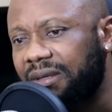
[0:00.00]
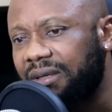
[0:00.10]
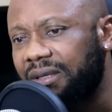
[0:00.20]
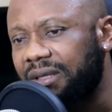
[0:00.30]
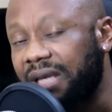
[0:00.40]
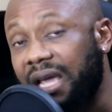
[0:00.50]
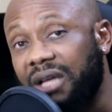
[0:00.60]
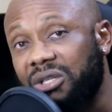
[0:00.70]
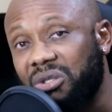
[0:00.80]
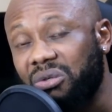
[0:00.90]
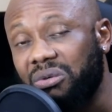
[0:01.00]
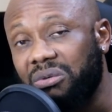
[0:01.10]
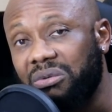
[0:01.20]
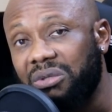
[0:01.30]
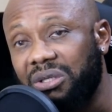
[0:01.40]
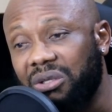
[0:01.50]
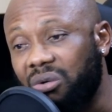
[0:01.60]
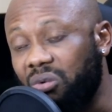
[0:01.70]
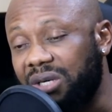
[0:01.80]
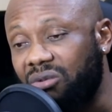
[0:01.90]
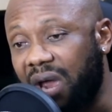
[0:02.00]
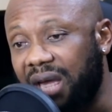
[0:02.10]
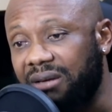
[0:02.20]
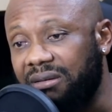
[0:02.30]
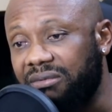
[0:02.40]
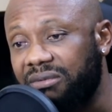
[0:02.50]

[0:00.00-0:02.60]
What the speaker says: There too, you know, with Randolph.